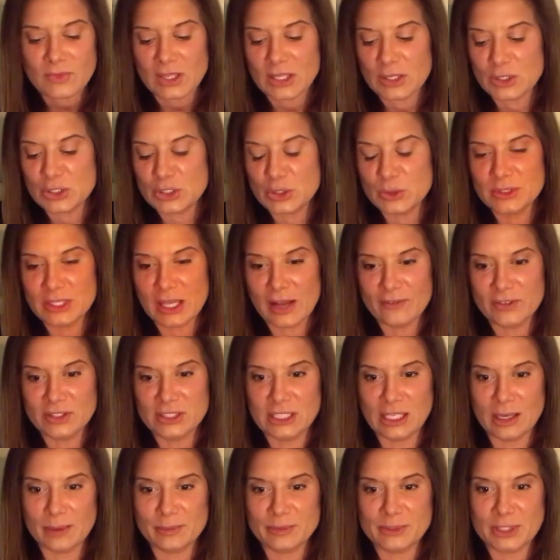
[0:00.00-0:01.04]
She was obviously
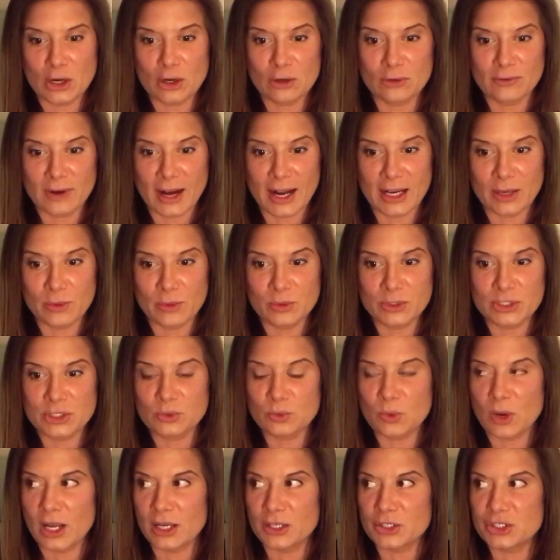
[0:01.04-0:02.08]
upset already, which is
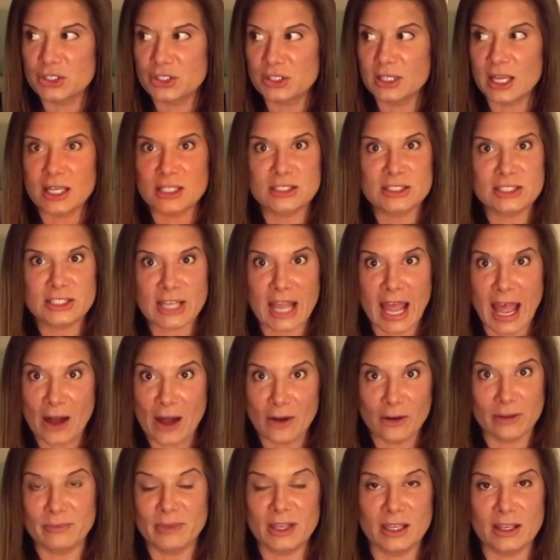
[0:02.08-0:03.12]
why she lashed out
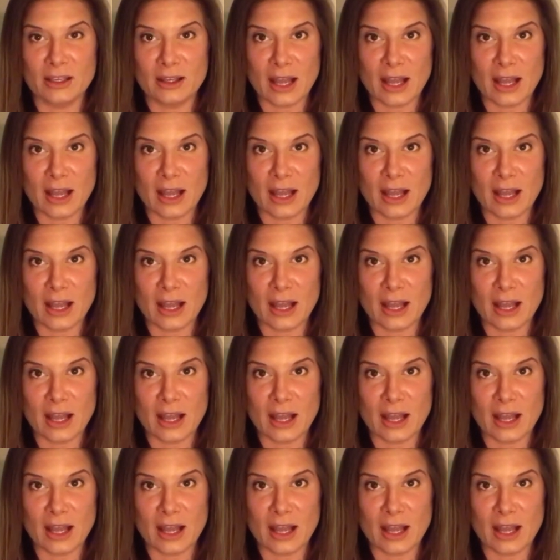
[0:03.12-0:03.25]
at me.